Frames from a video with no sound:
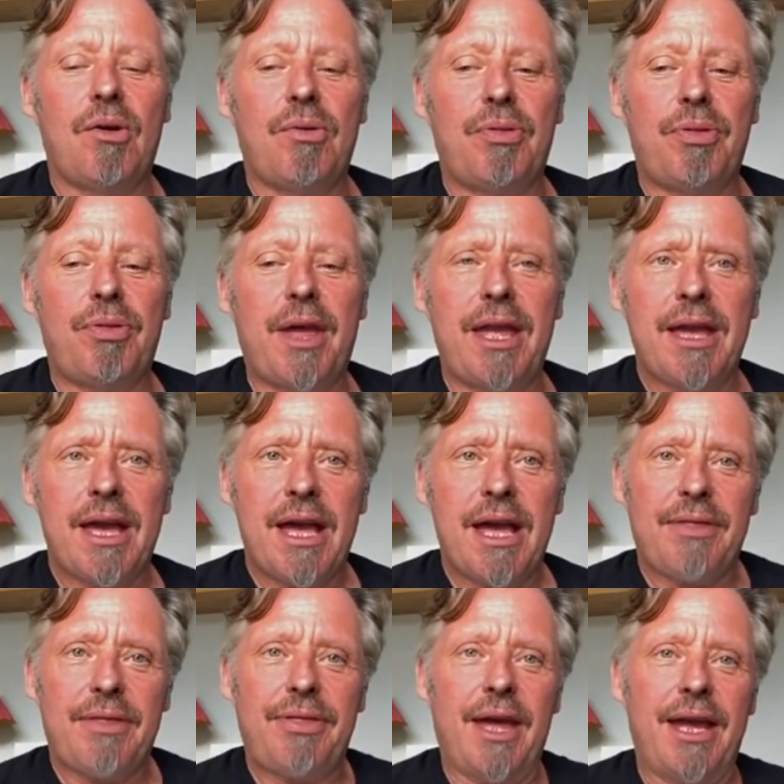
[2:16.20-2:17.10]
they
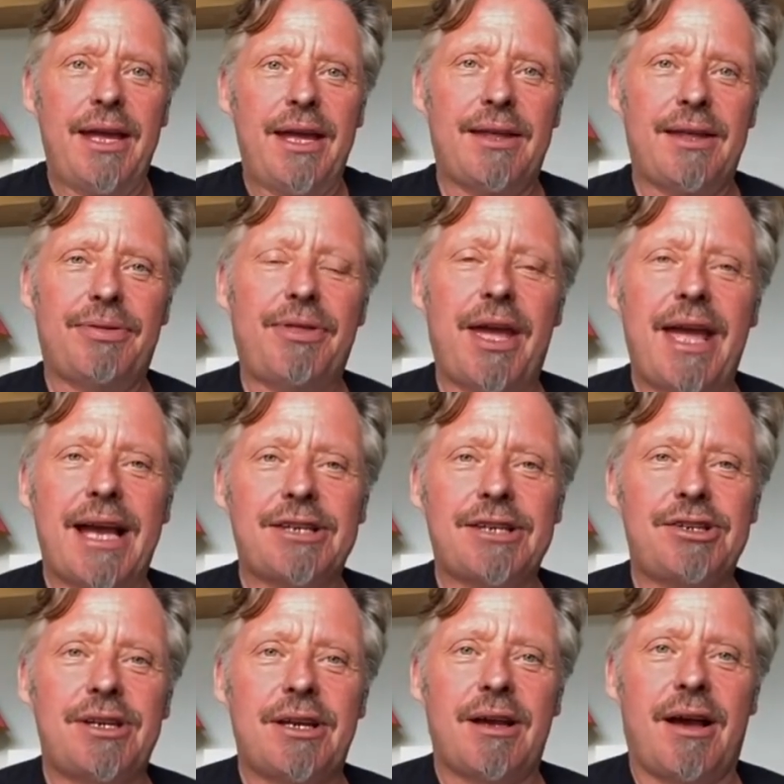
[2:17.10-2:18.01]

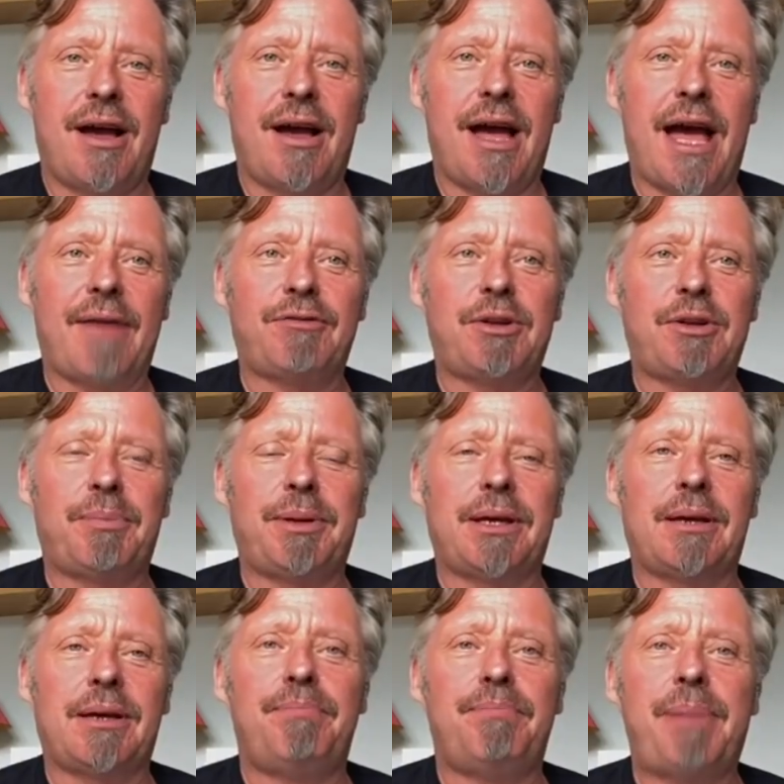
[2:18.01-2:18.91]
actually have to
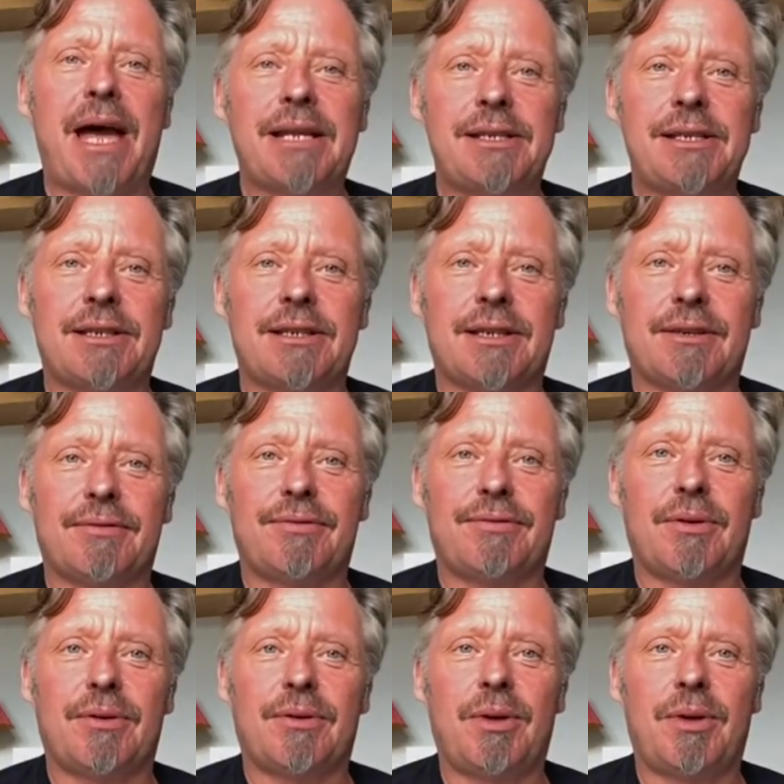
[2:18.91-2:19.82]
be competitive
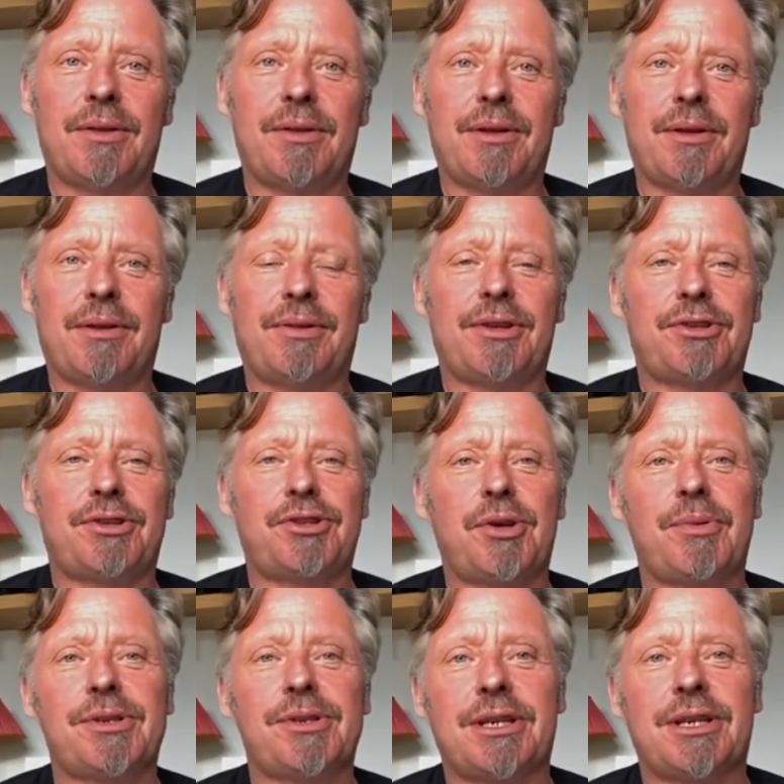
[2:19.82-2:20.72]
with the
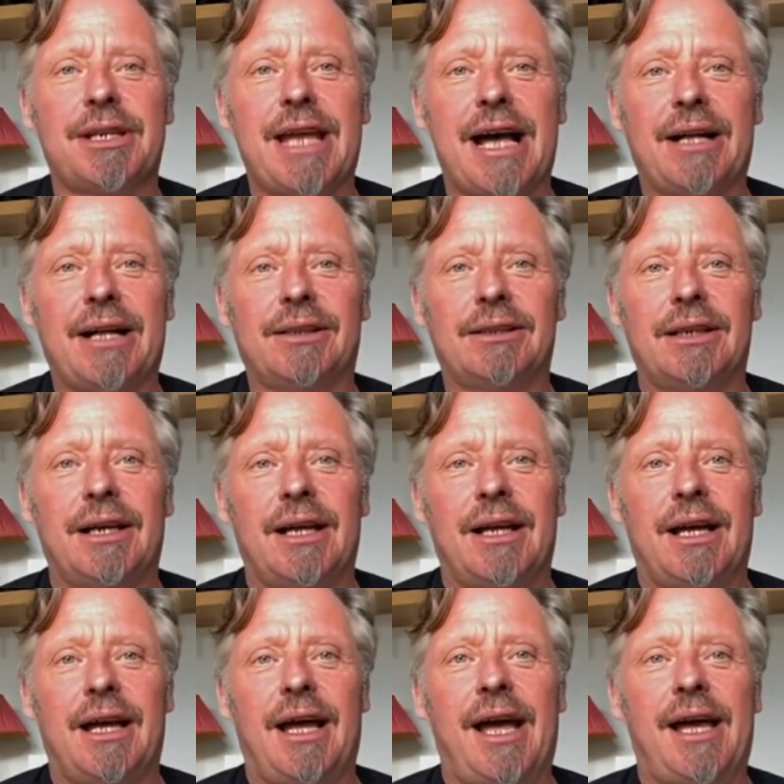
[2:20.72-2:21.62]
Suez Canal
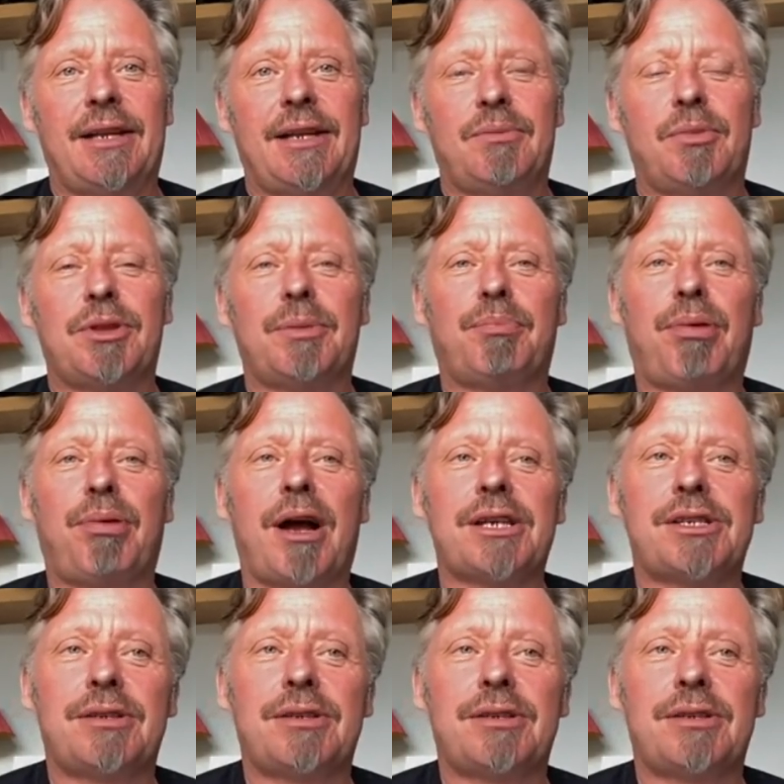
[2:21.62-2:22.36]
and with the price